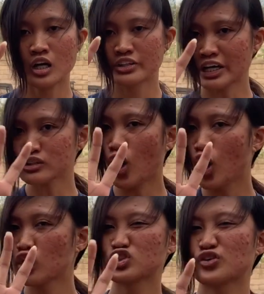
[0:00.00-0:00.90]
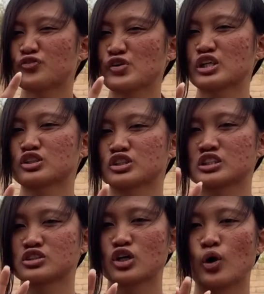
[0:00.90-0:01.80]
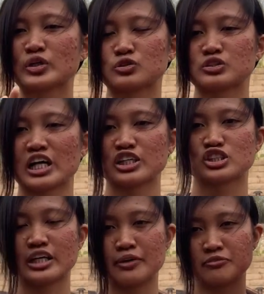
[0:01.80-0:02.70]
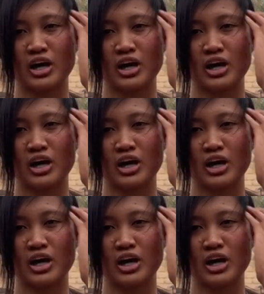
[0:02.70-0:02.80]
not all your fingers is going to touch that